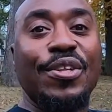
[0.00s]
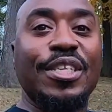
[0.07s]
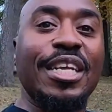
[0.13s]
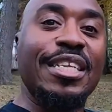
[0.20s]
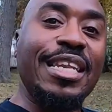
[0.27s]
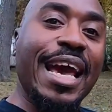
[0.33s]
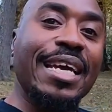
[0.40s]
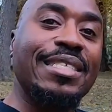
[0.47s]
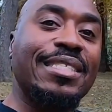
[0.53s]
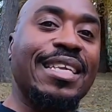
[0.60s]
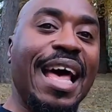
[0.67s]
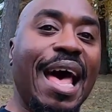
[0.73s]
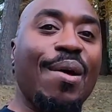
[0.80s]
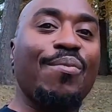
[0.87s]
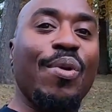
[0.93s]
The next
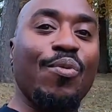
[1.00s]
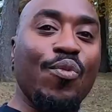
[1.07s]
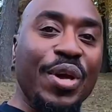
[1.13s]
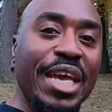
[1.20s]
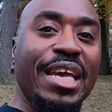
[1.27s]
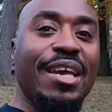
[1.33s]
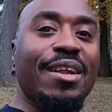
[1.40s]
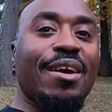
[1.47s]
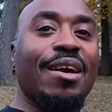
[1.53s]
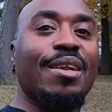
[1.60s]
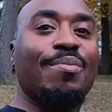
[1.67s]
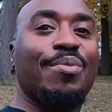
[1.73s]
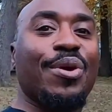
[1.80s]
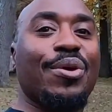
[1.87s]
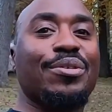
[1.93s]
time we get on the
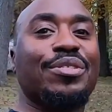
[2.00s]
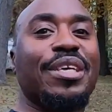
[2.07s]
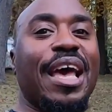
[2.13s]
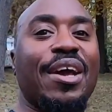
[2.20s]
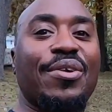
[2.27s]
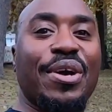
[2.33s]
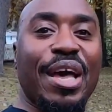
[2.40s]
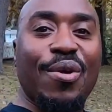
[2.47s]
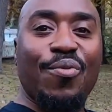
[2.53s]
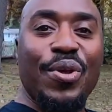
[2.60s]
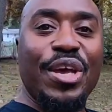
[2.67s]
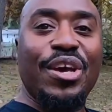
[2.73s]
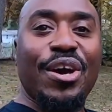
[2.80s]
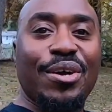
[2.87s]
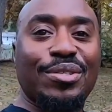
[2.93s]
motorcycle and
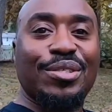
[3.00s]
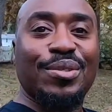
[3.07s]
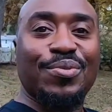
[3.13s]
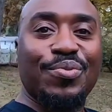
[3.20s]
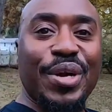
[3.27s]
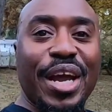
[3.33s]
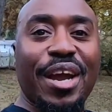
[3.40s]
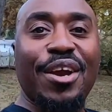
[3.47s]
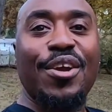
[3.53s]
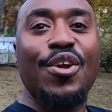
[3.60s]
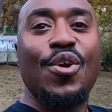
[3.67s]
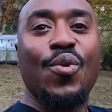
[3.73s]
we go somewhere,